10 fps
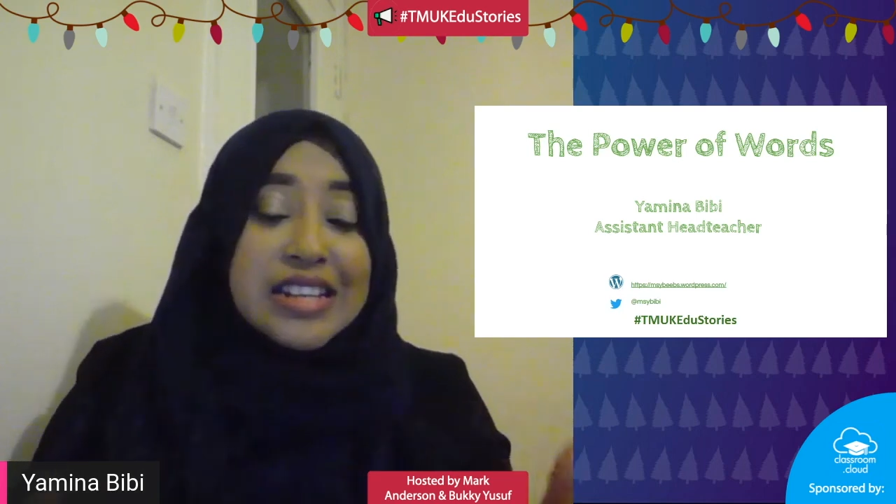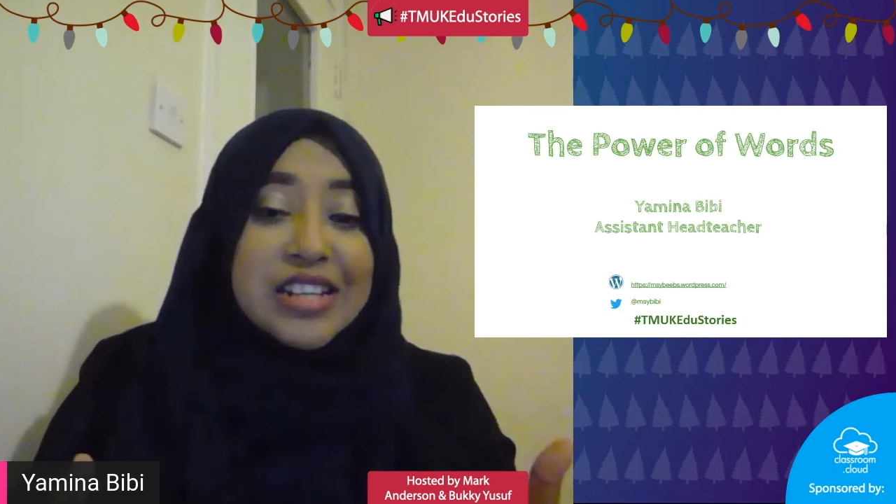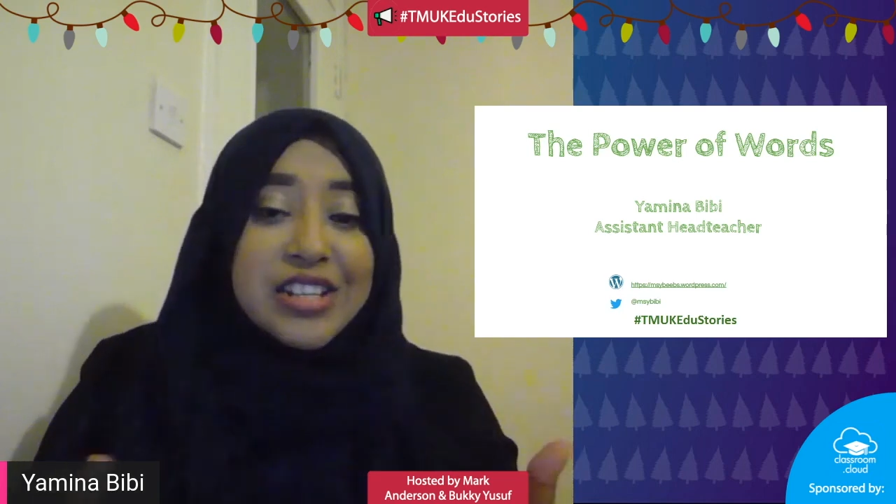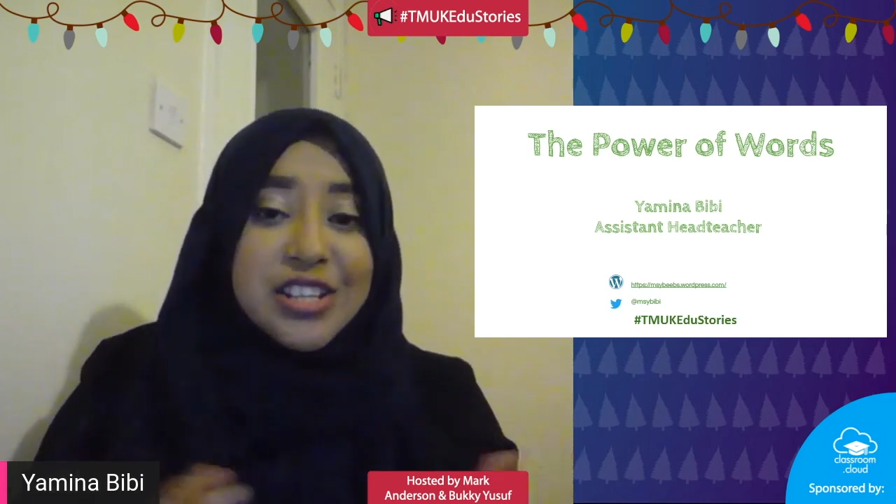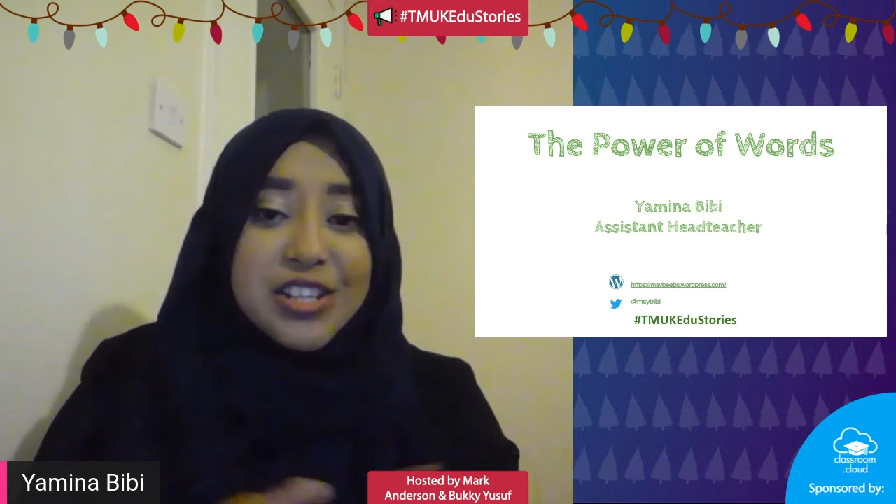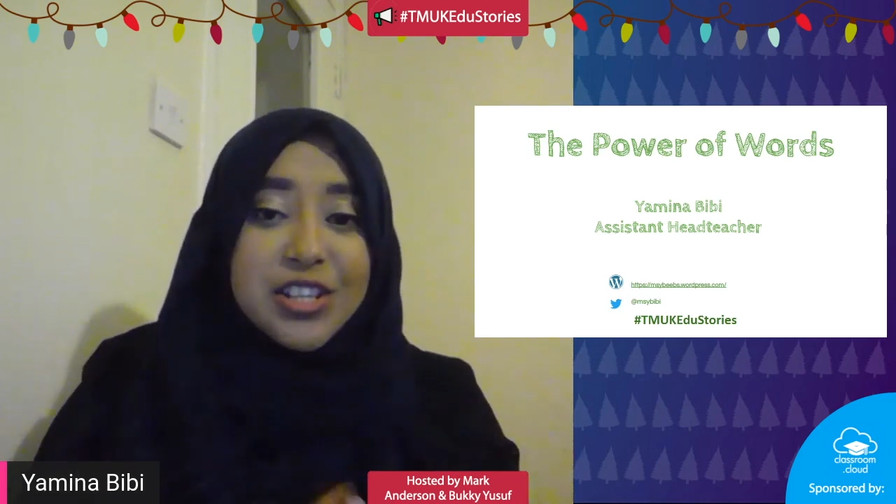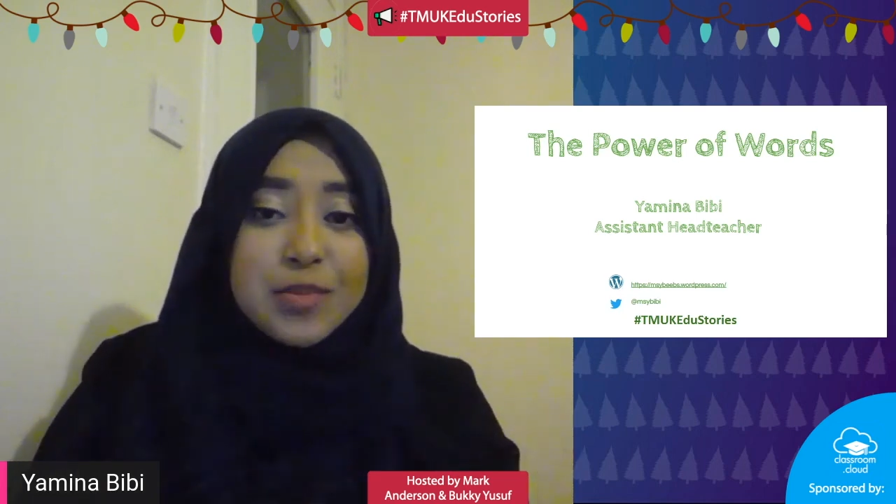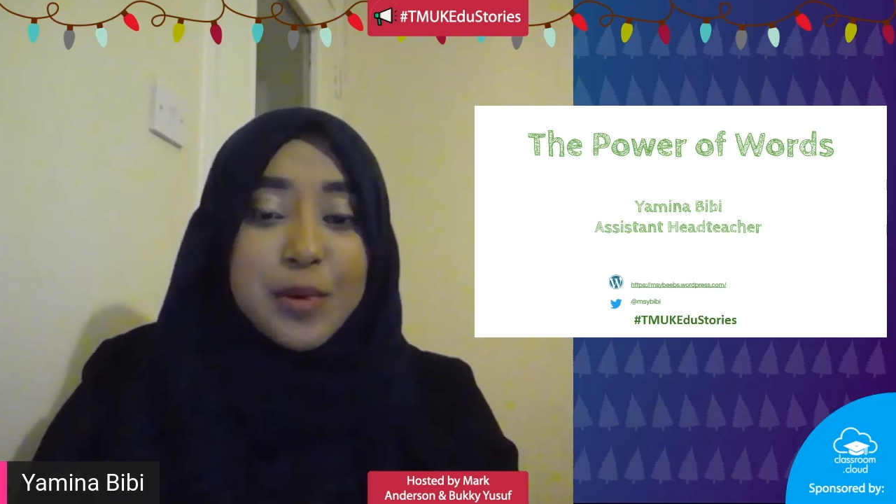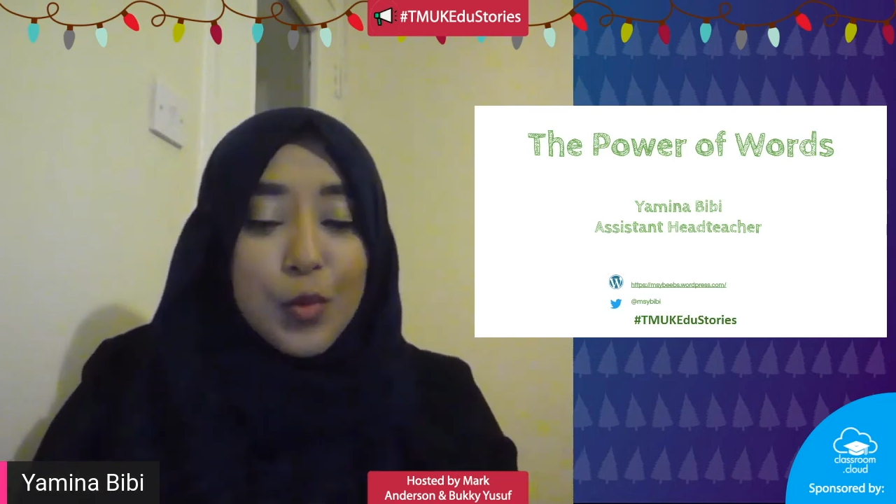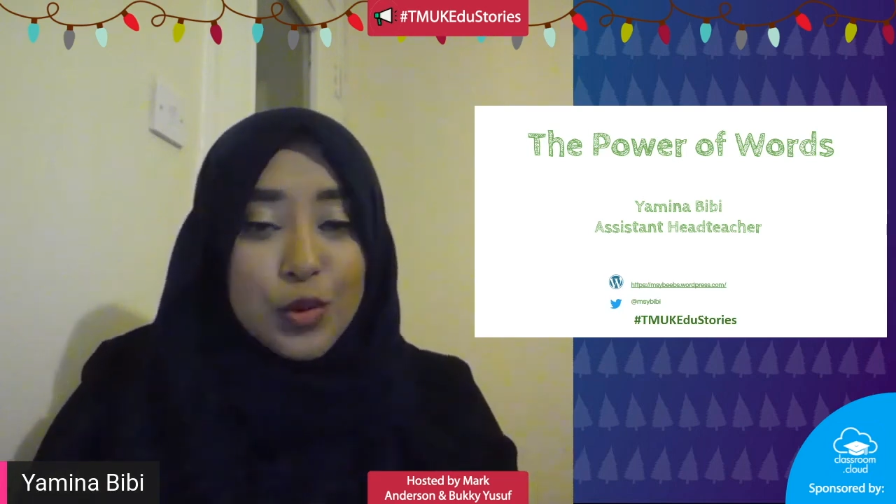as English teachers,
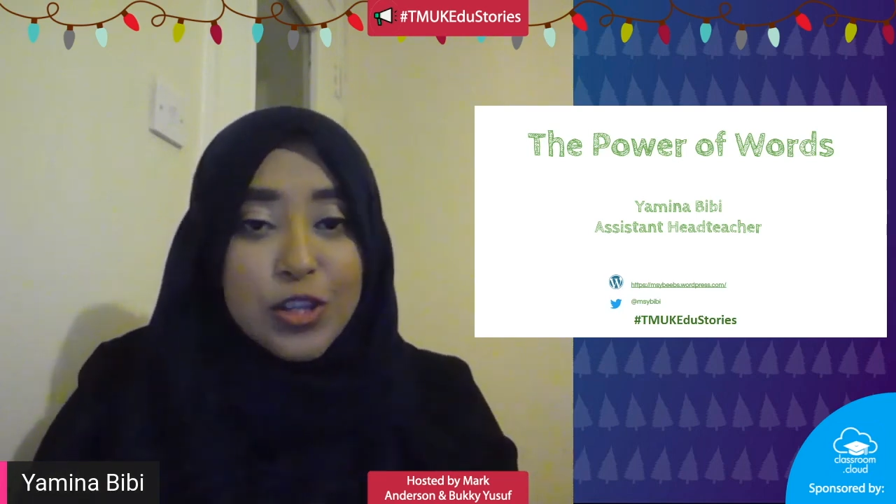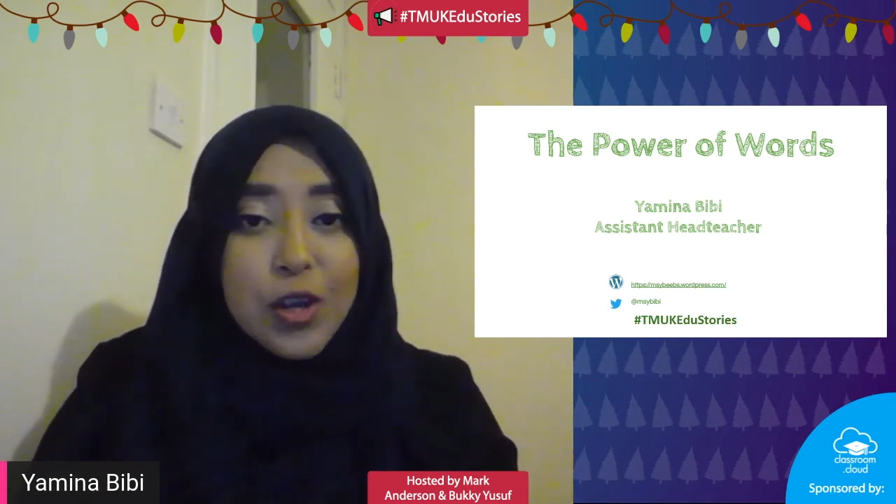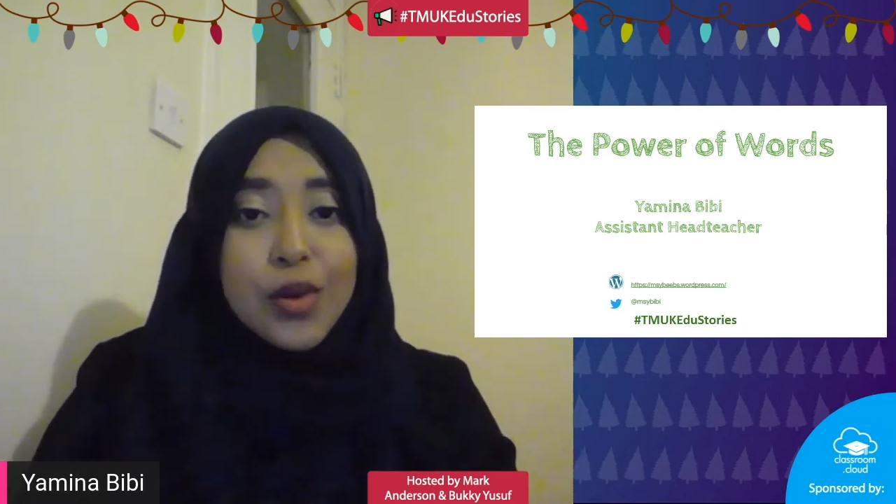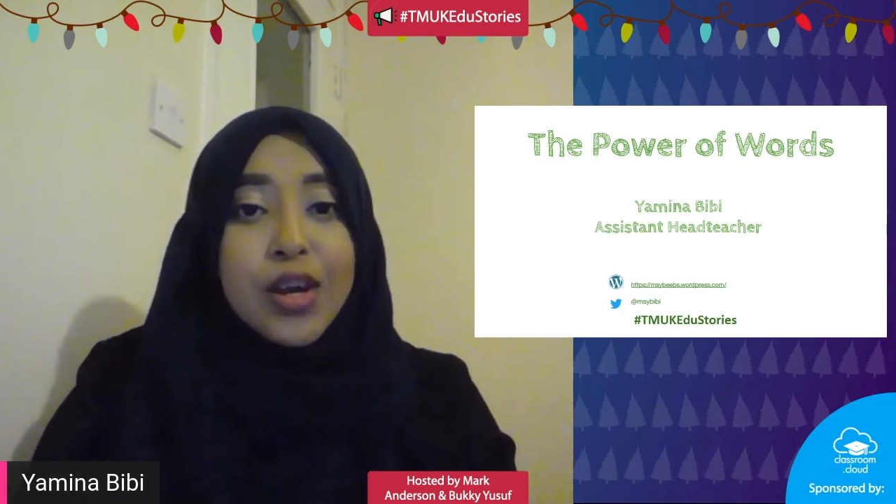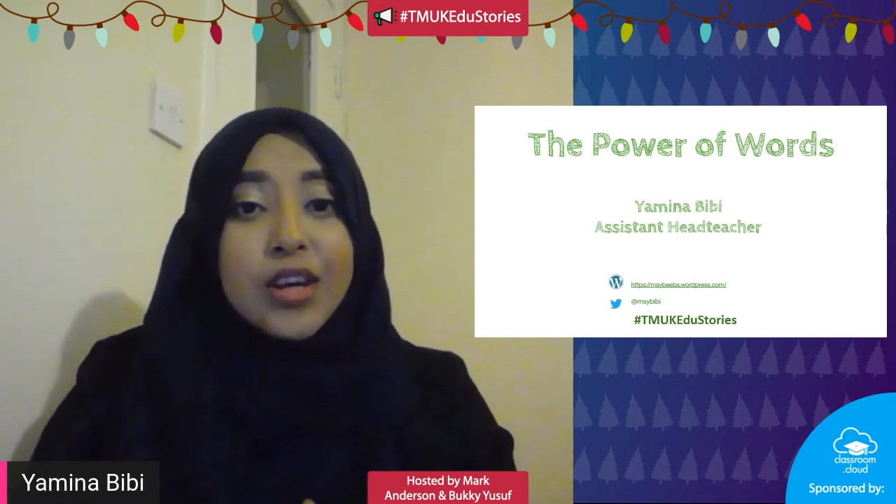but also